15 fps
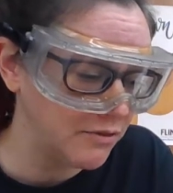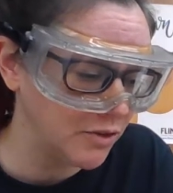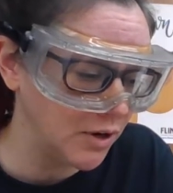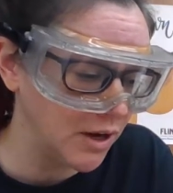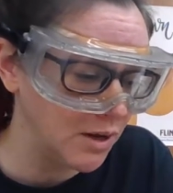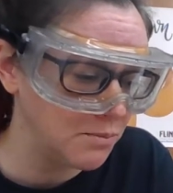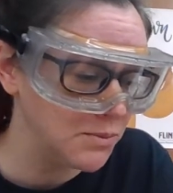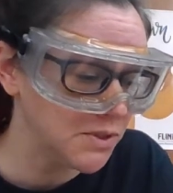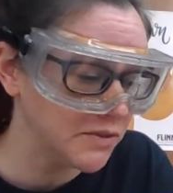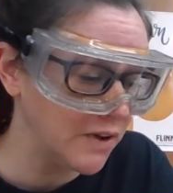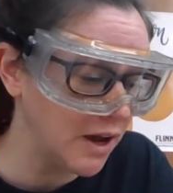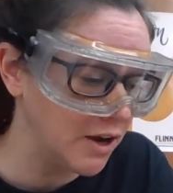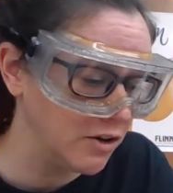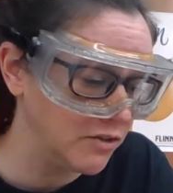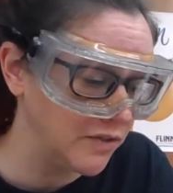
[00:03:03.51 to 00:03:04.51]
grams of
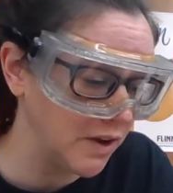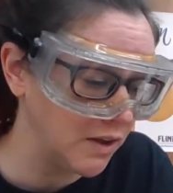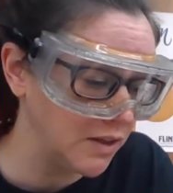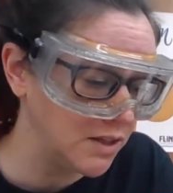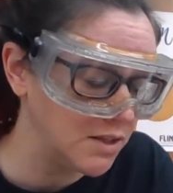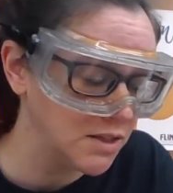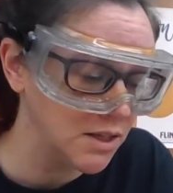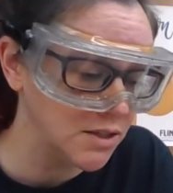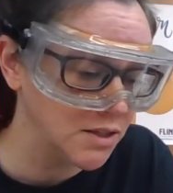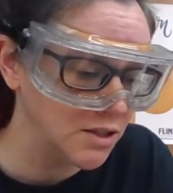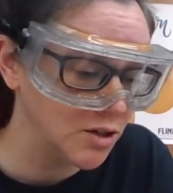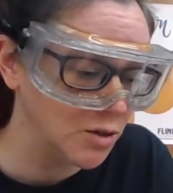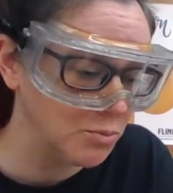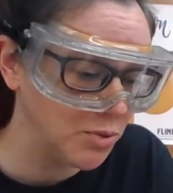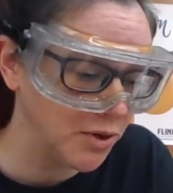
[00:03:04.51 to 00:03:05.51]
iron filings and
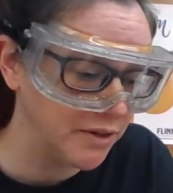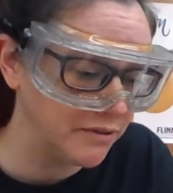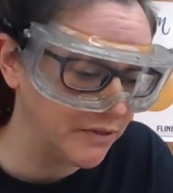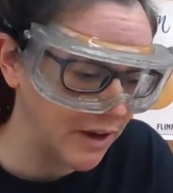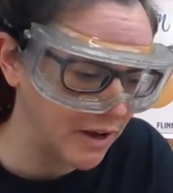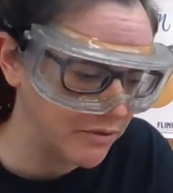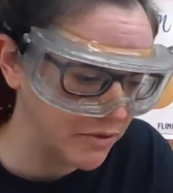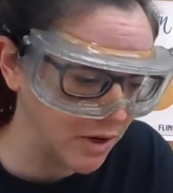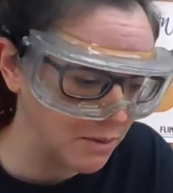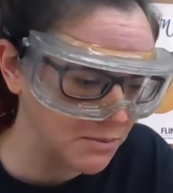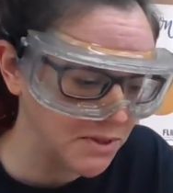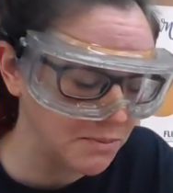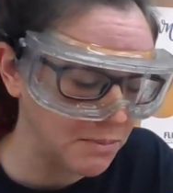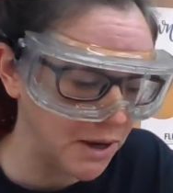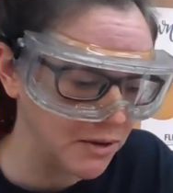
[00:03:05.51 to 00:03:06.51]
0.5 grams
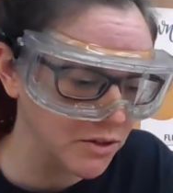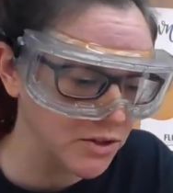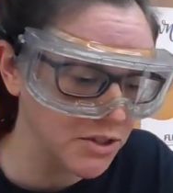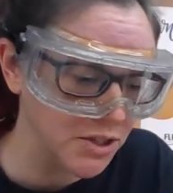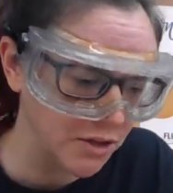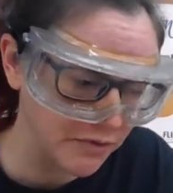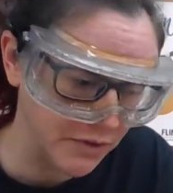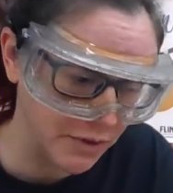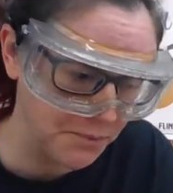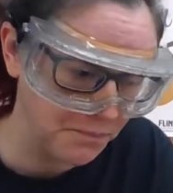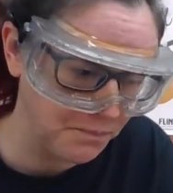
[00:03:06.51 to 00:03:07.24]
of powdered sulfur.